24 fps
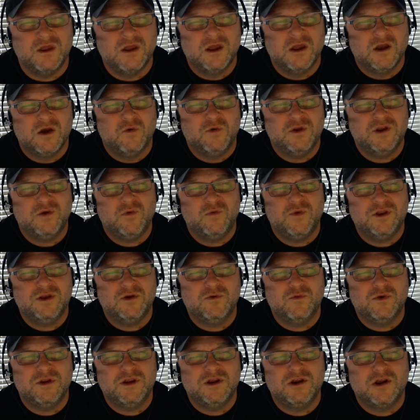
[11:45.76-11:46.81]
When
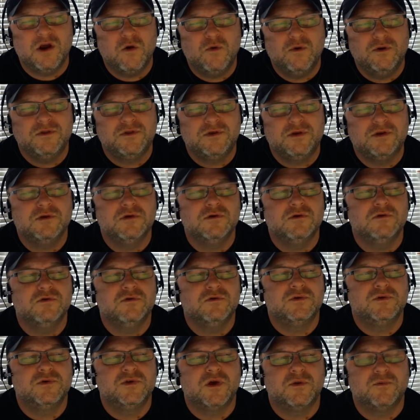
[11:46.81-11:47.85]
you go
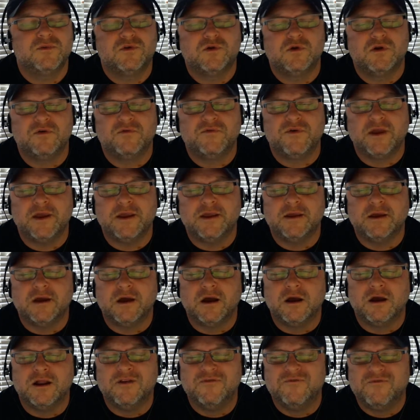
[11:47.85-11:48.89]
into some sort of
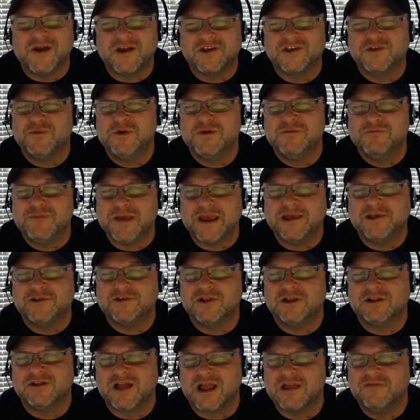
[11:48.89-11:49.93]
a
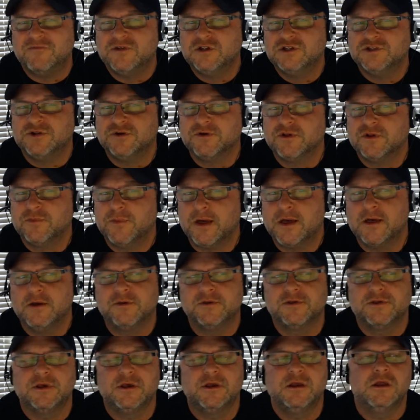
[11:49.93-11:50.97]
investment-based life insurance
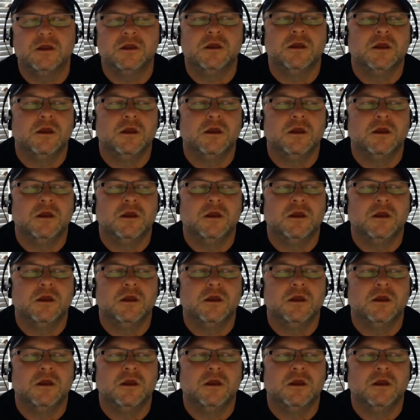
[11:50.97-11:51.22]
policy,